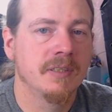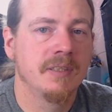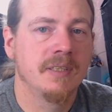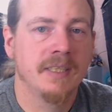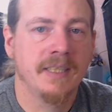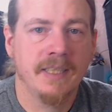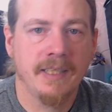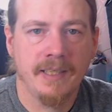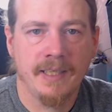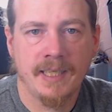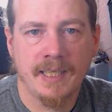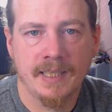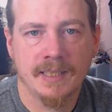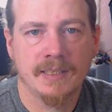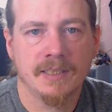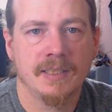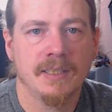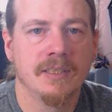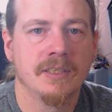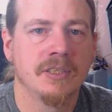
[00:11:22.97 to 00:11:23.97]
to get
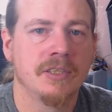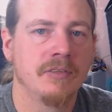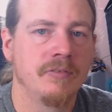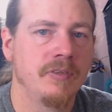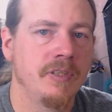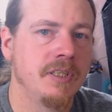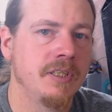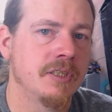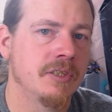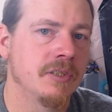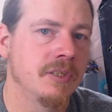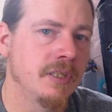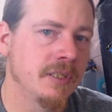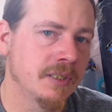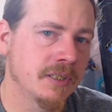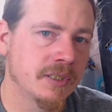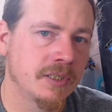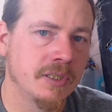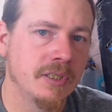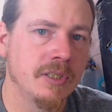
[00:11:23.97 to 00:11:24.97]
access to these
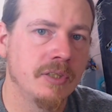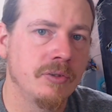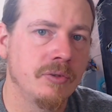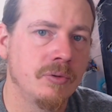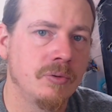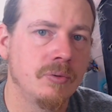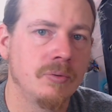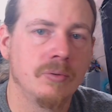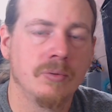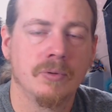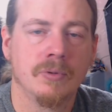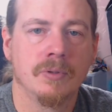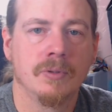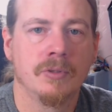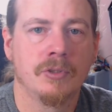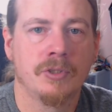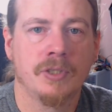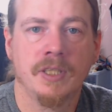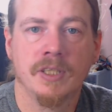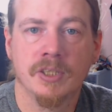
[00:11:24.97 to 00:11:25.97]
external
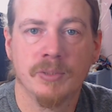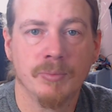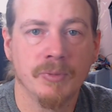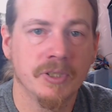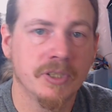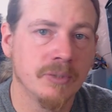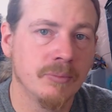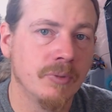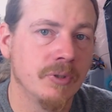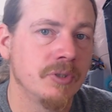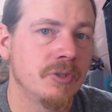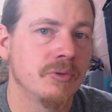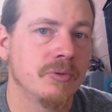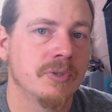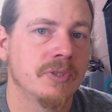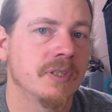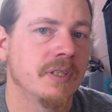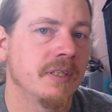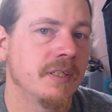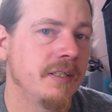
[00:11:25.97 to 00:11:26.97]
transmitter
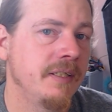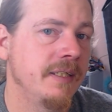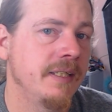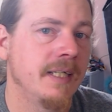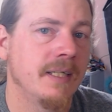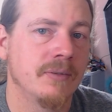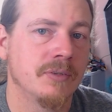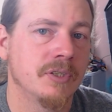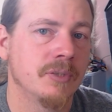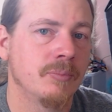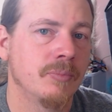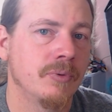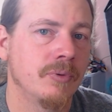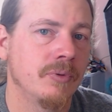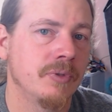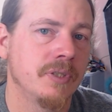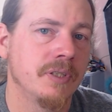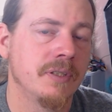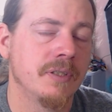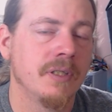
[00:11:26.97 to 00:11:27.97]
modules that are now
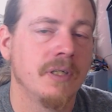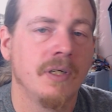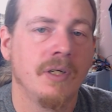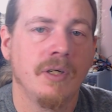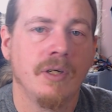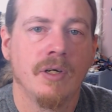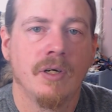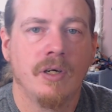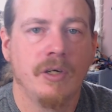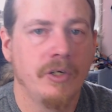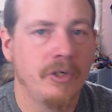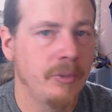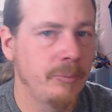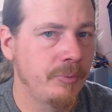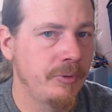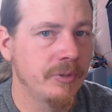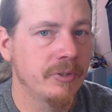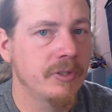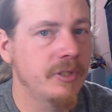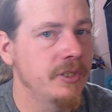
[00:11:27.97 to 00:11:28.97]
supported. I hope
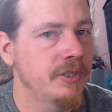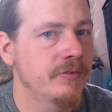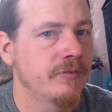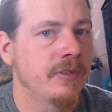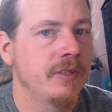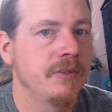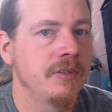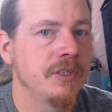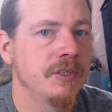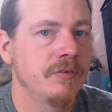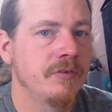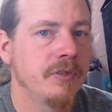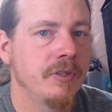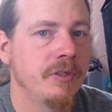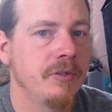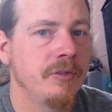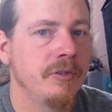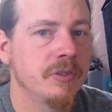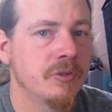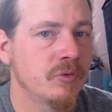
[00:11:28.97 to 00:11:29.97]
you guys found this video
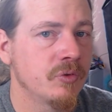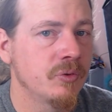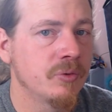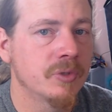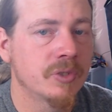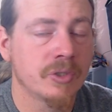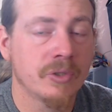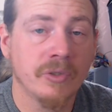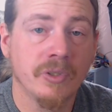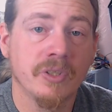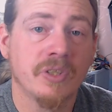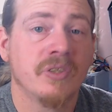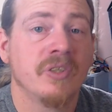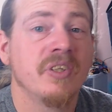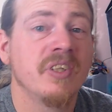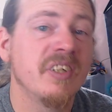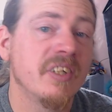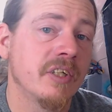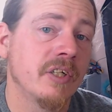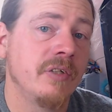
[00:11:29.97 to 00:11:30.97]
useful. Sorry I
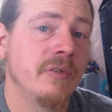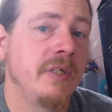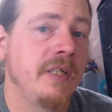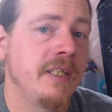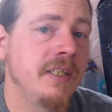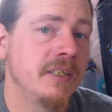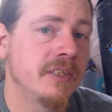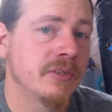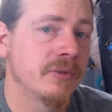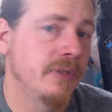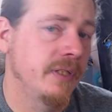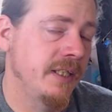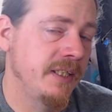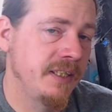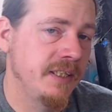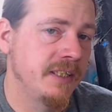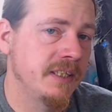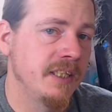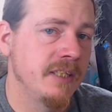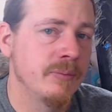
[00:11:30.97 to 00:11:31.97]
couldn't go into it
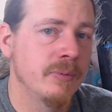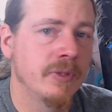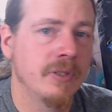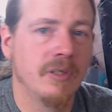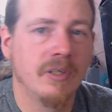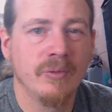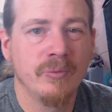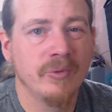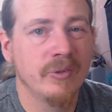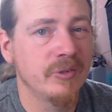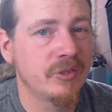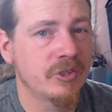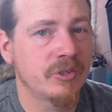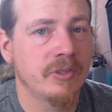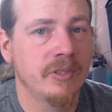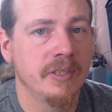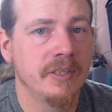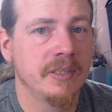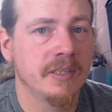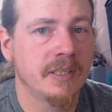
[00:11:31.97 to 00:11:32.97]
any deeper. I will
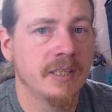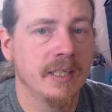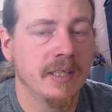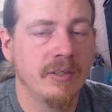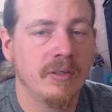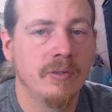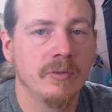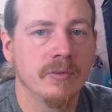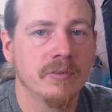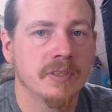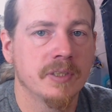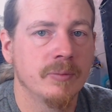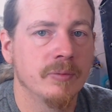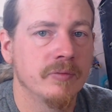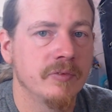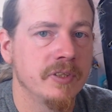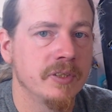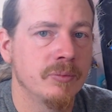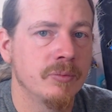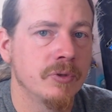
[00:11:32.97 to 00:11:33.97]
try and get hold of some of
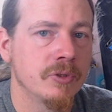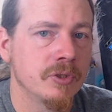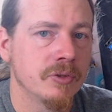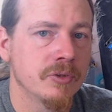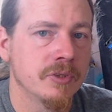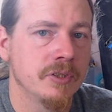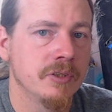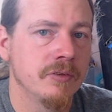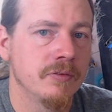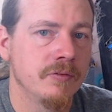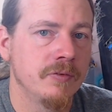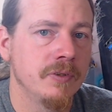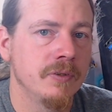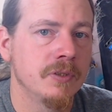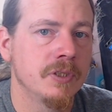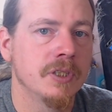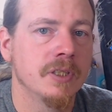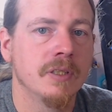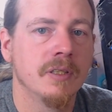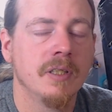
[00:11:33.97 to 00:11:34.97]
these modules in the
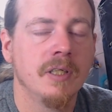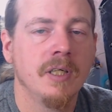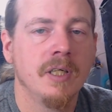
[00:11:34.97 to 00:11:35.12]
future.